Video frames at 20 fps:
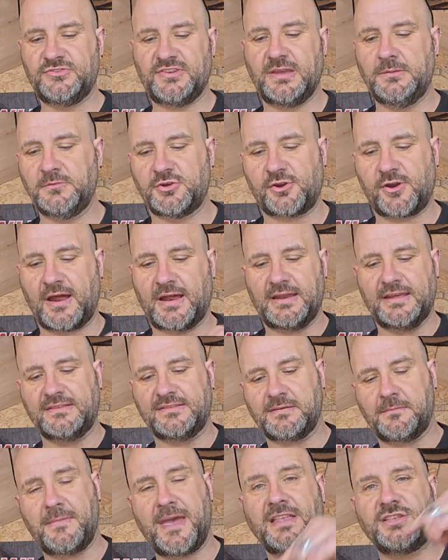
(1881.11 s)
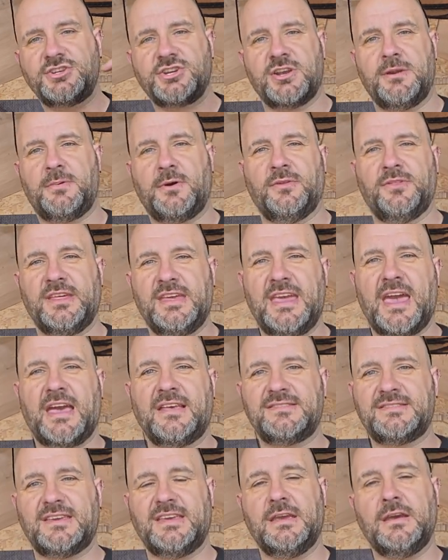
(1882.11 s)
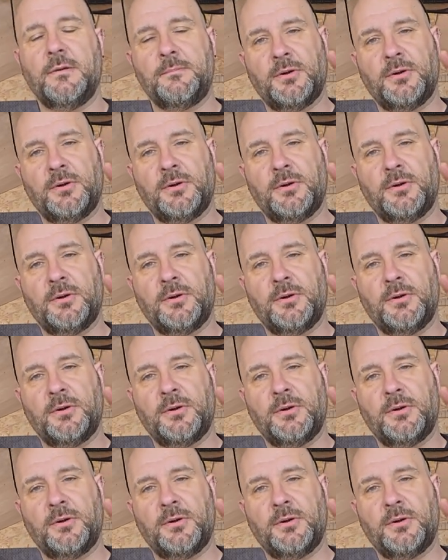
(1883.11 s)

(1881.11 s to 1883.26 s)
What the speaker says: Team Corally to mention about the ESC,